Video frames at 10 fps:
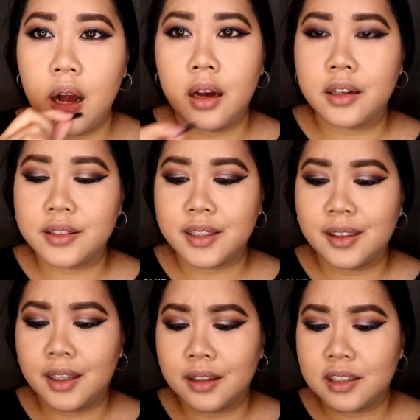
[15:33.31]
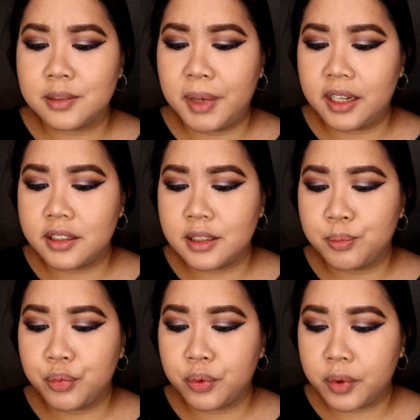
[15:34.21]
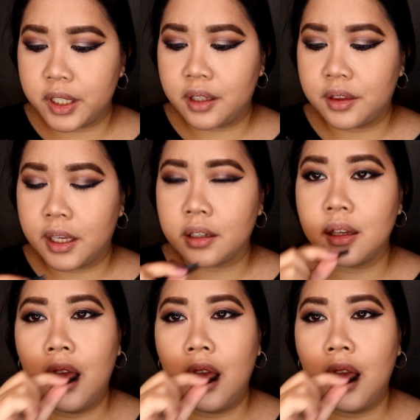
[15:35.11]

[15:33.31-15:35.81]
Honestly think this band is pretty thick.